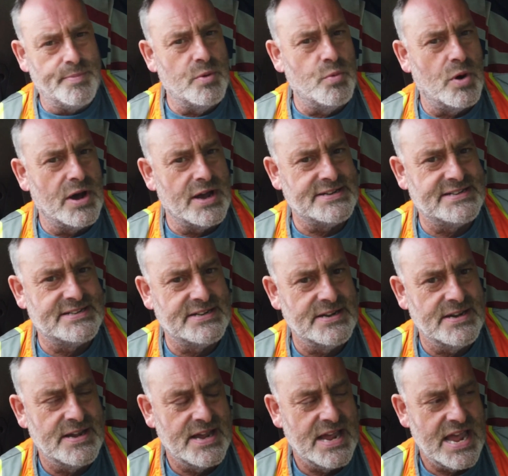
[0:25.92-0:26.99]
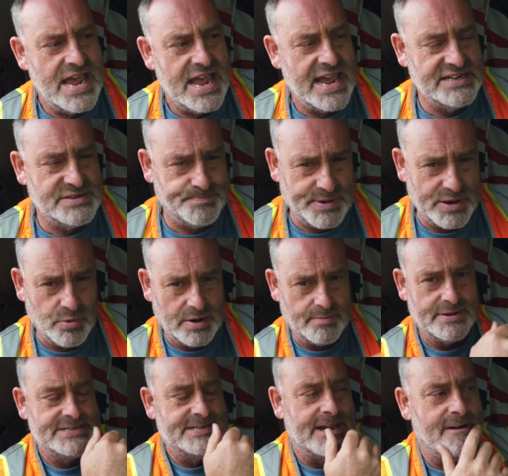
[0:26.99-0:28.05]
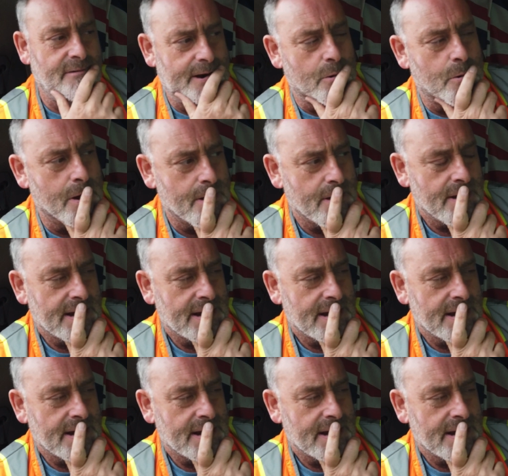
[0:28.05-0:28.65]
Could be worse. It's building material.